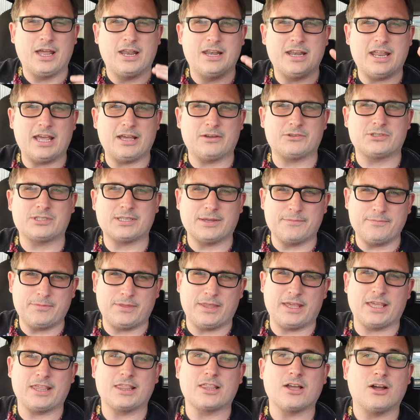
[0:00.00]
Now,
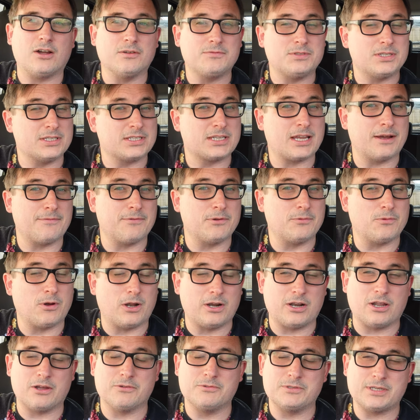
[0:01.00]
something that I've discovered
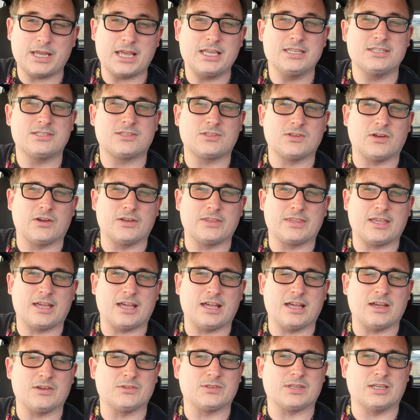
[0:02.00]
while I was inside the
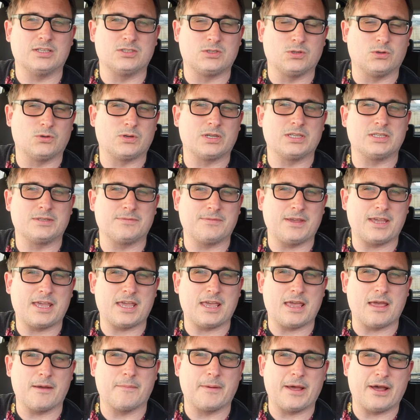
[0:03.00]
house and talking to
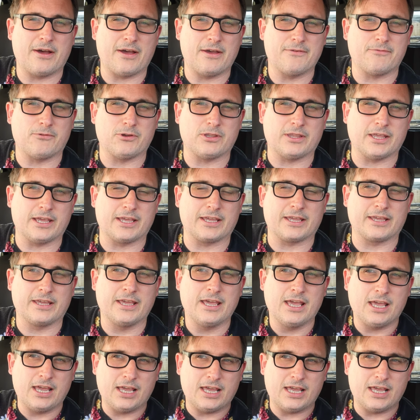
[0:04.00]
Vicky about everything